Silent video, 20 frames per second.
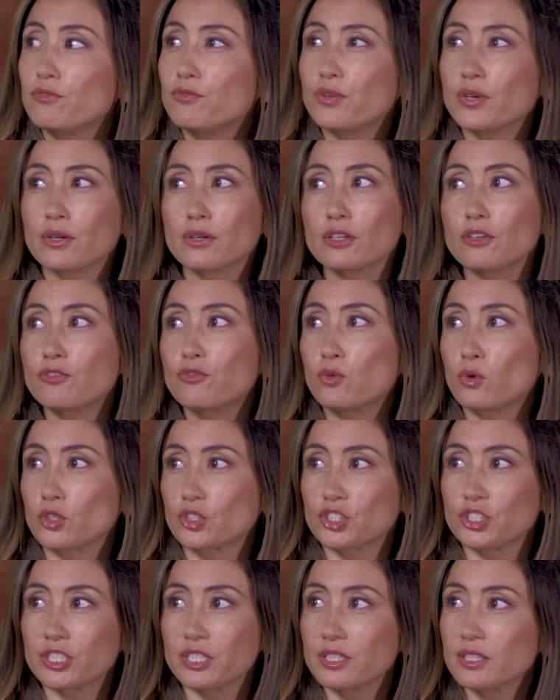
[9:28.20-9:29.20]
Very
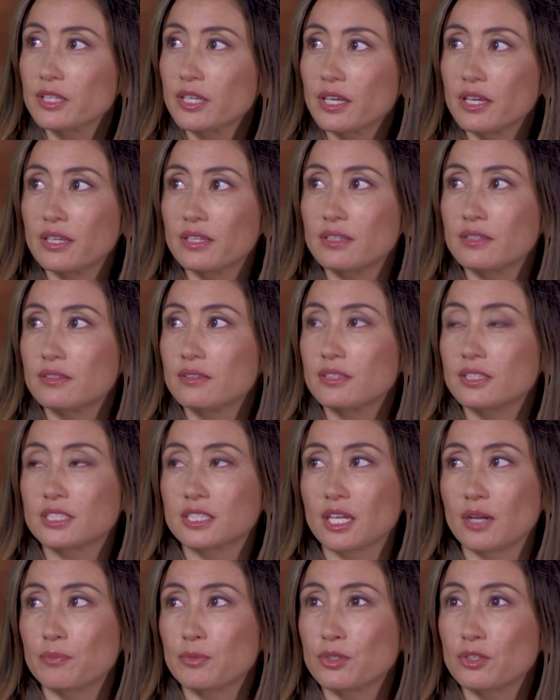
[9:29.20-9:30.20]
fortunately, in the
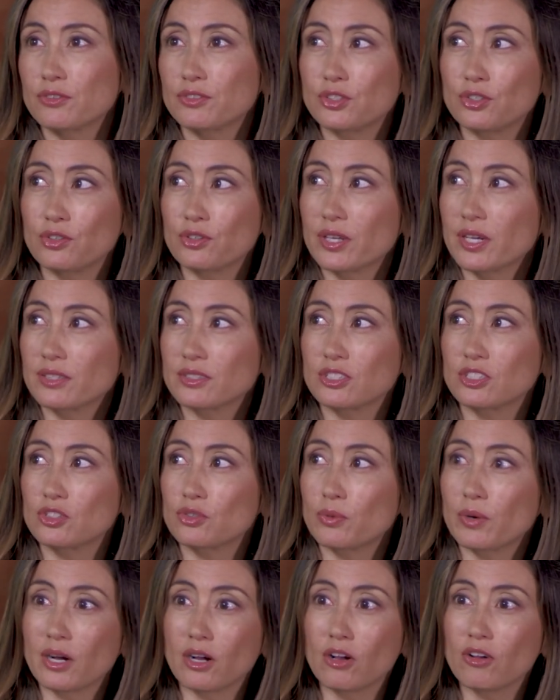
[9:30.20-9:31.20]
summer of
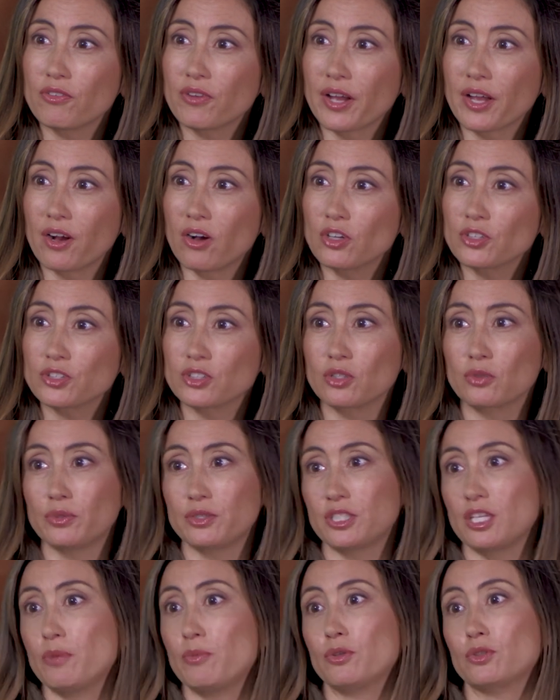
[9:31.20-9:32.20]
2012, I also
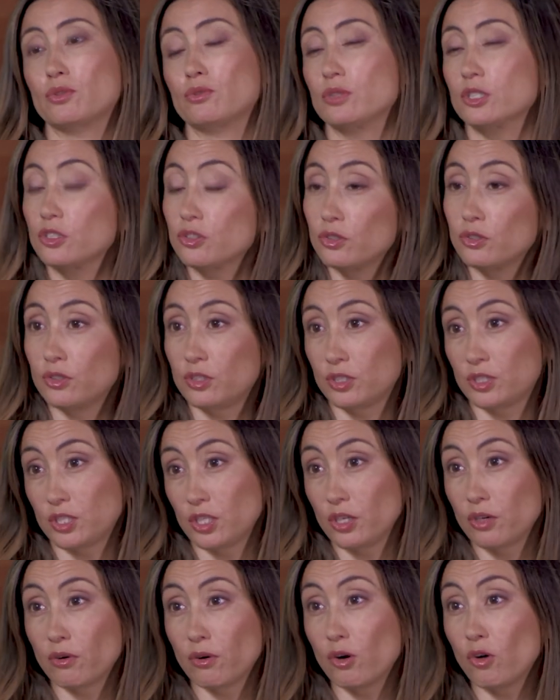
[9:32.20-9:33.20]
was able to recruit the
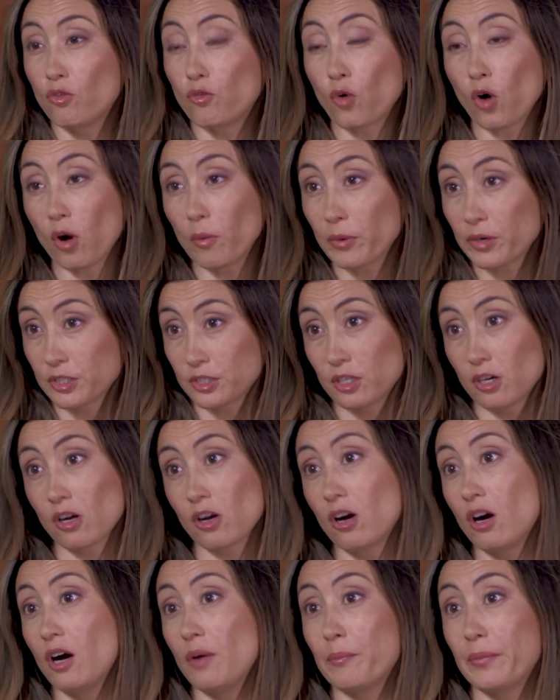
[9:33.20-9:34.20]
COO of
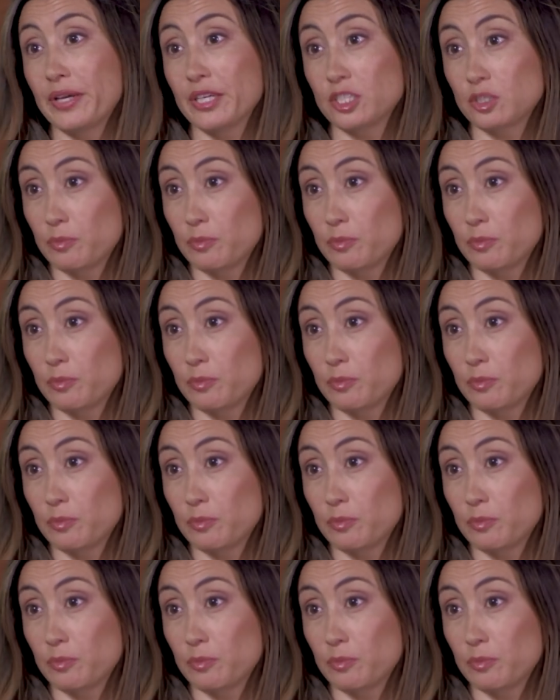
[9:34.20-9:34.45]
Walmart.com, Mike